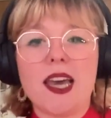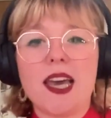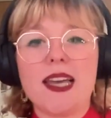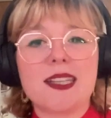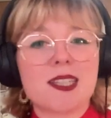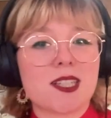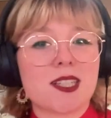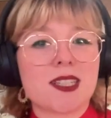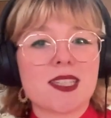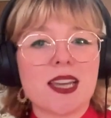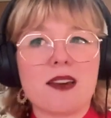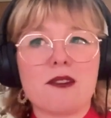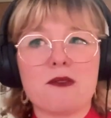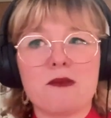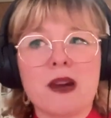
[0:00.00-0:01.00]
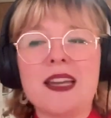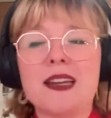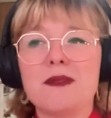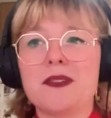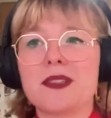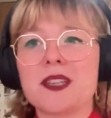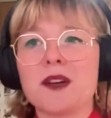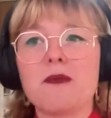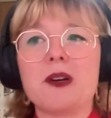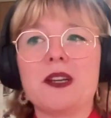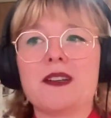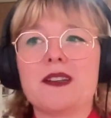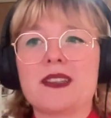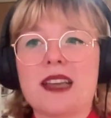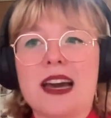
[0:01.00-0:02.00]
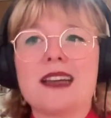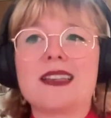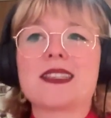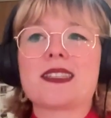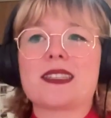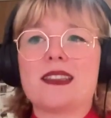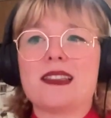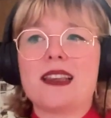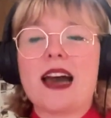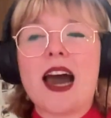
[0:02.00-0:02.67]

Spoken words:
It's just when someone has